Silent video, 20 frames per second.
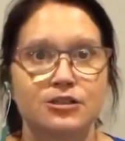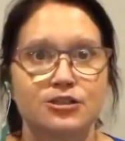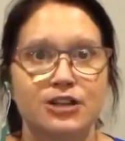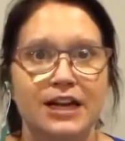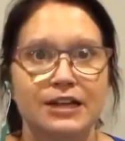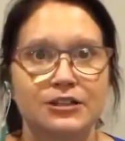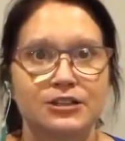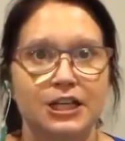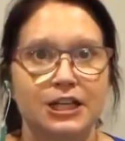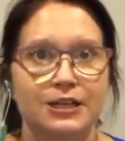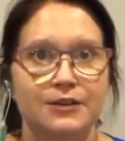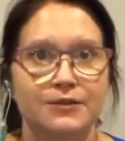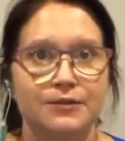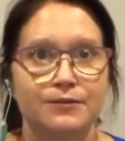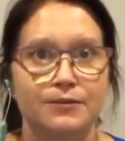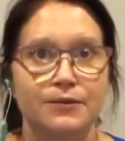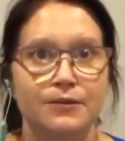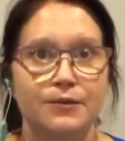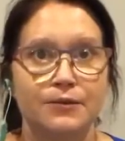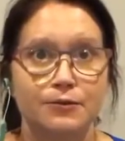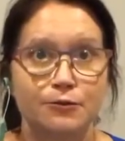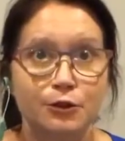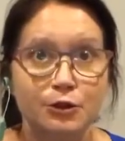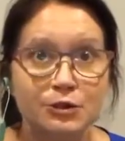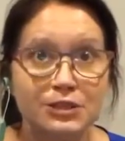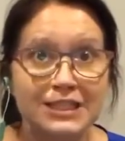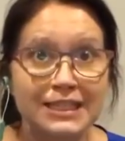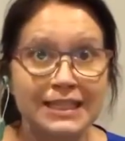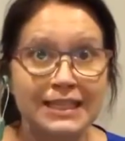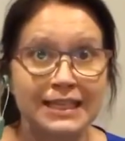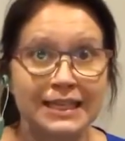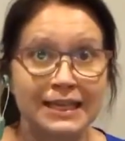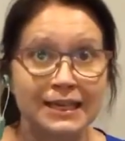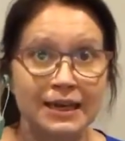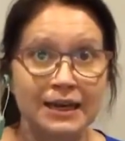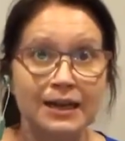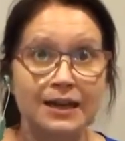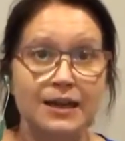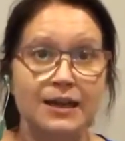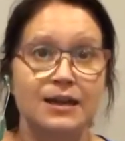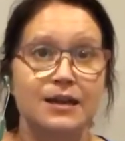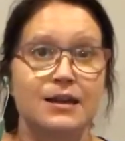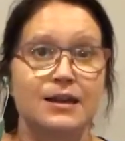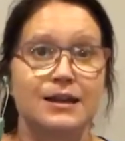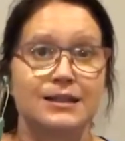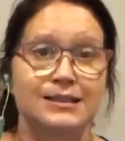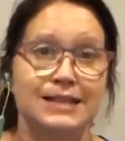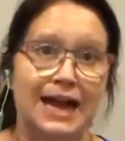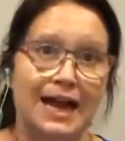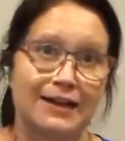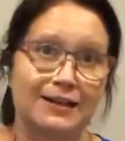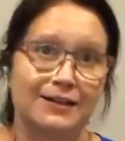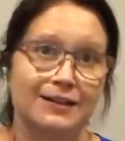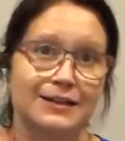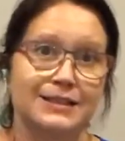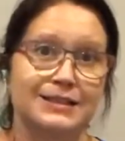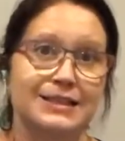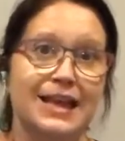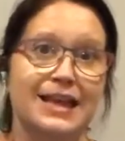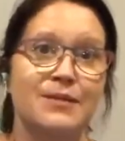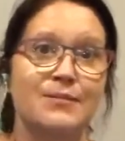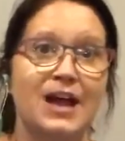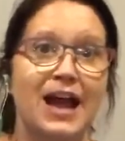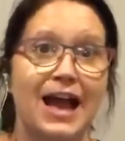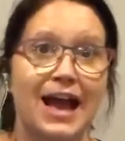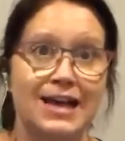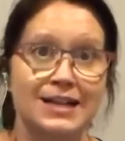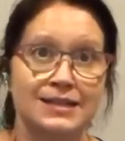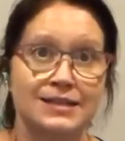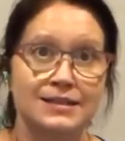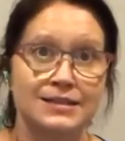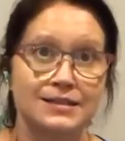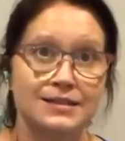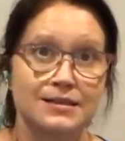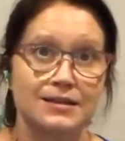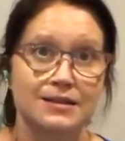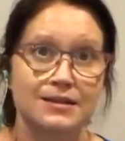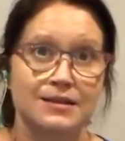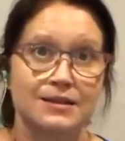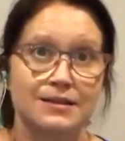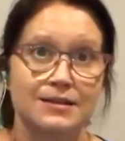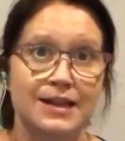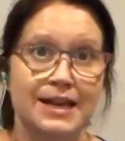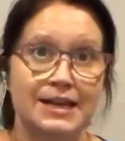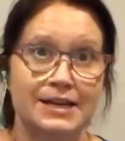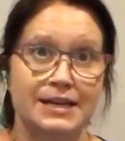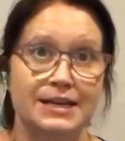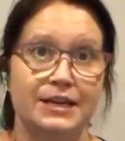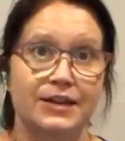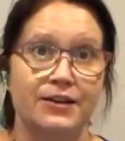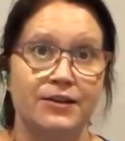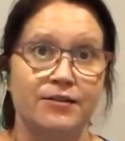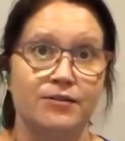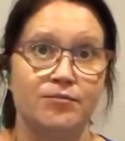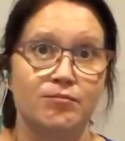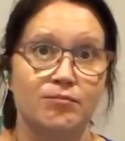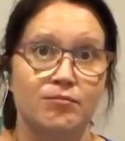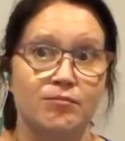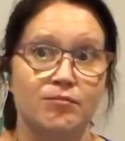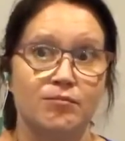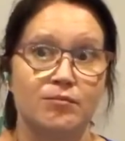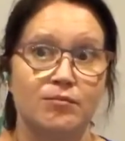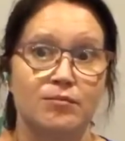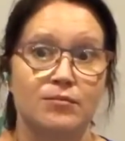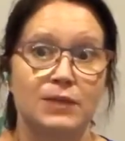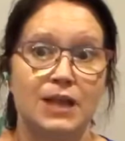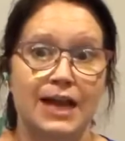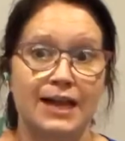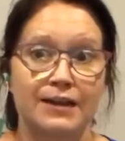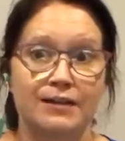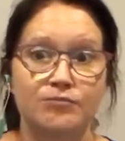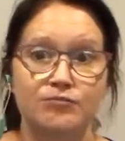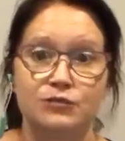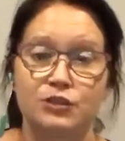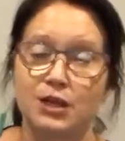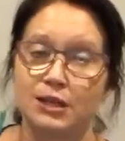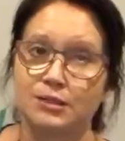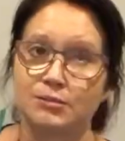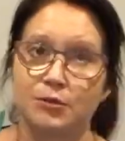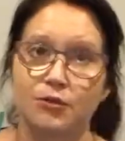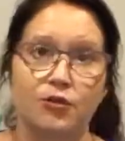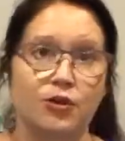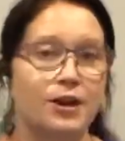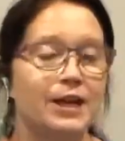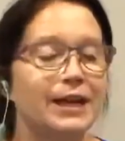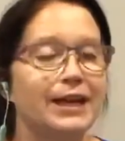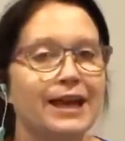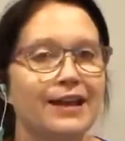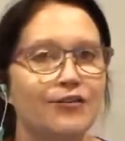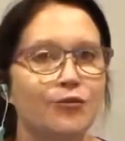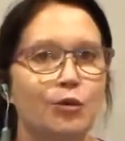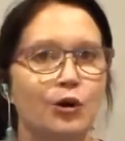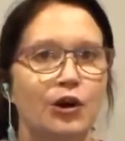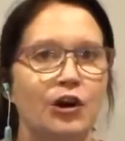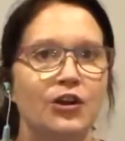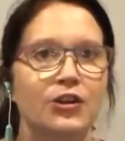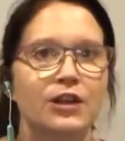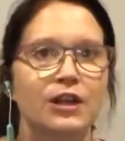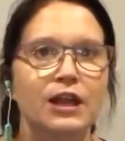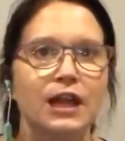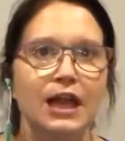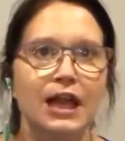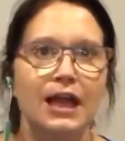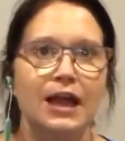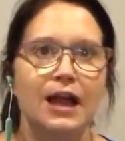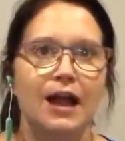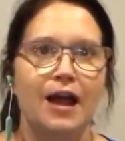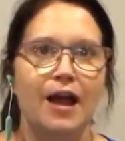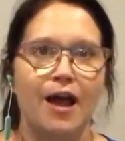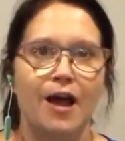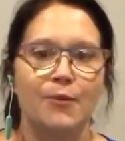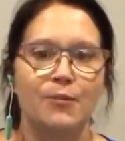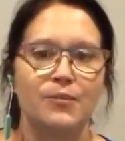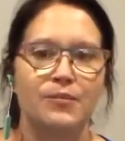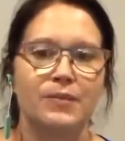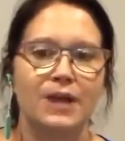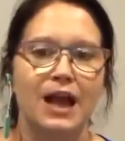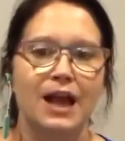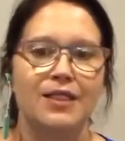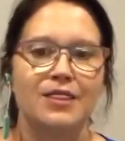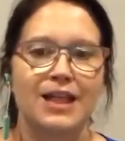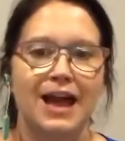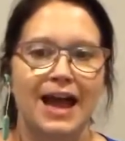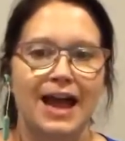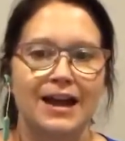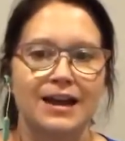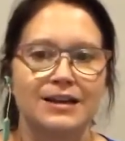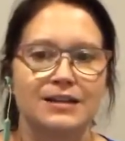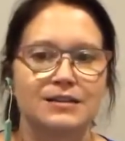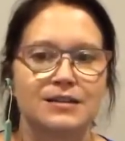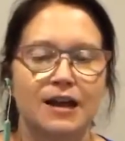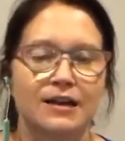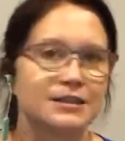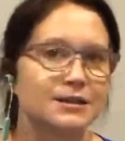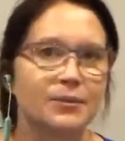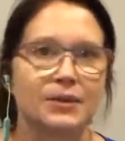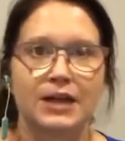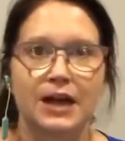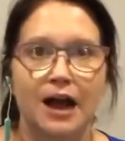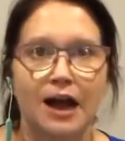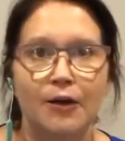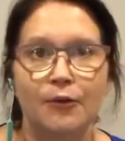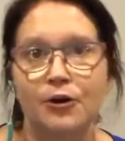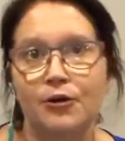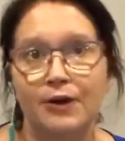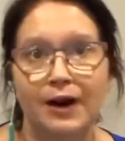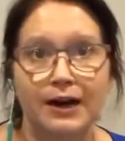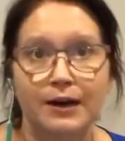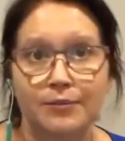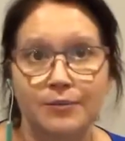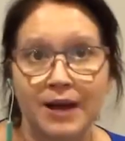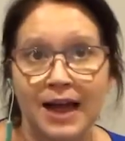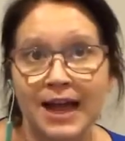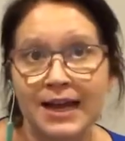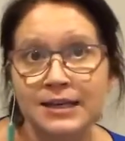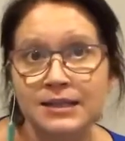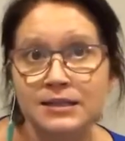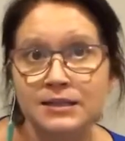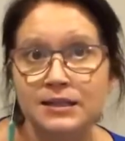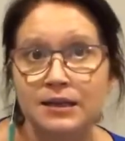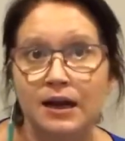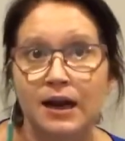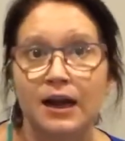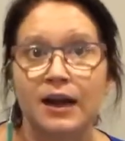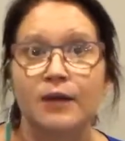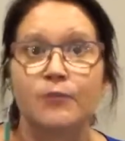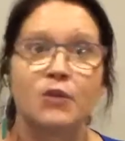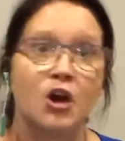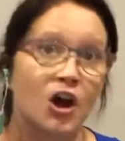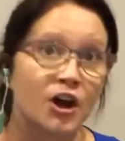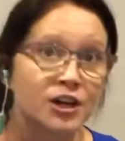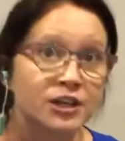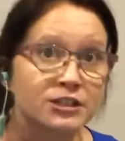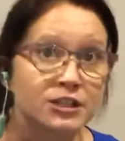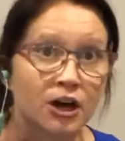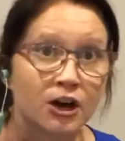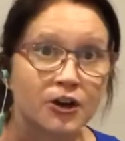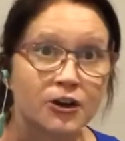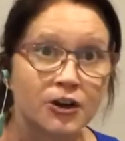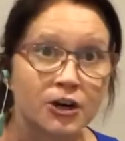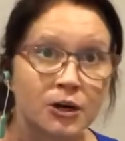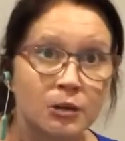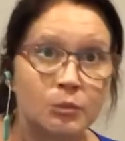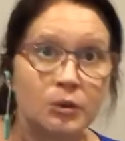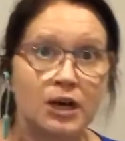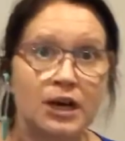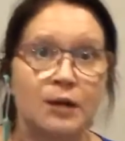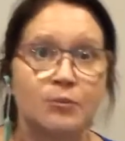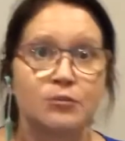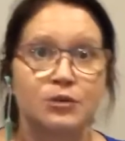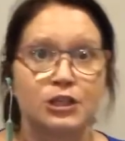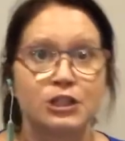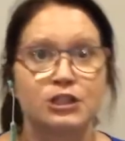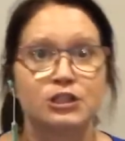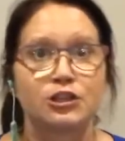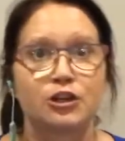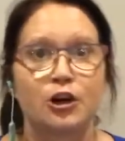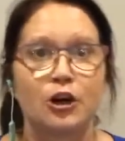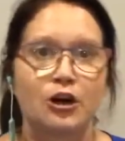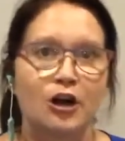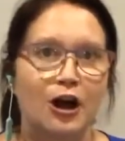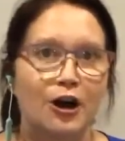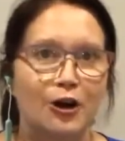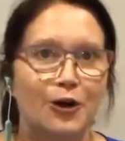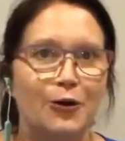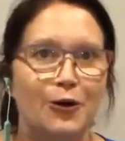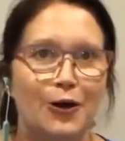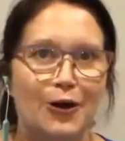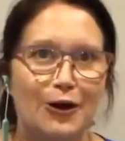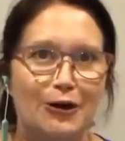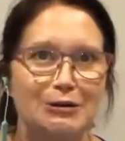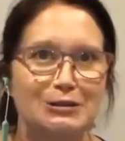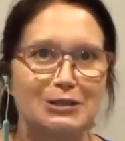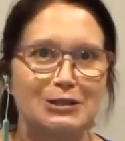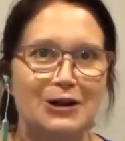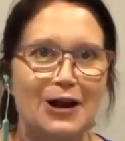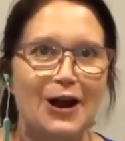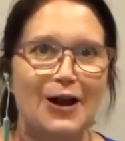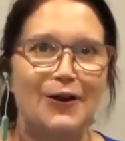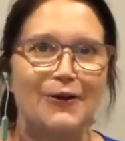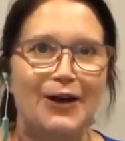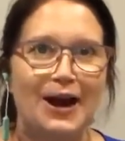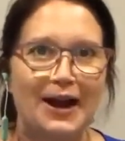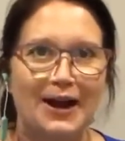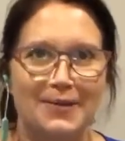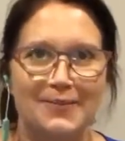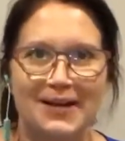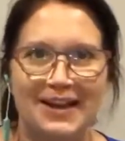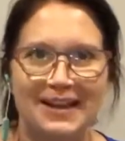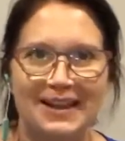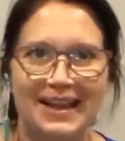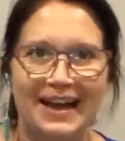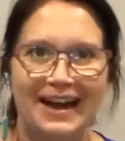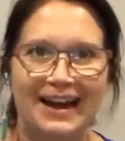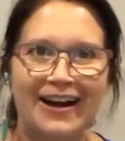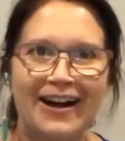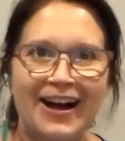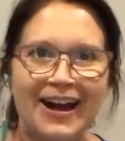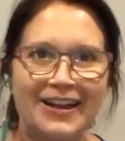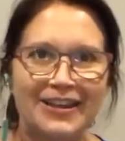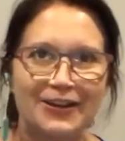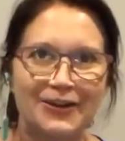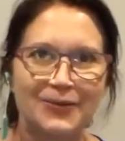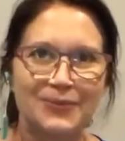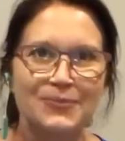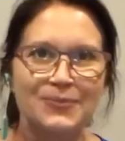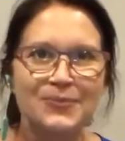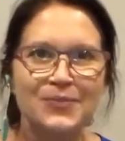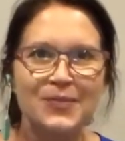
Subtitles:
strength training routine exactly the same as they did just before they gave birth. And that is not something I would recommend. I am not a doctor, but I'm pretty sure your doctor would also not recommend that either.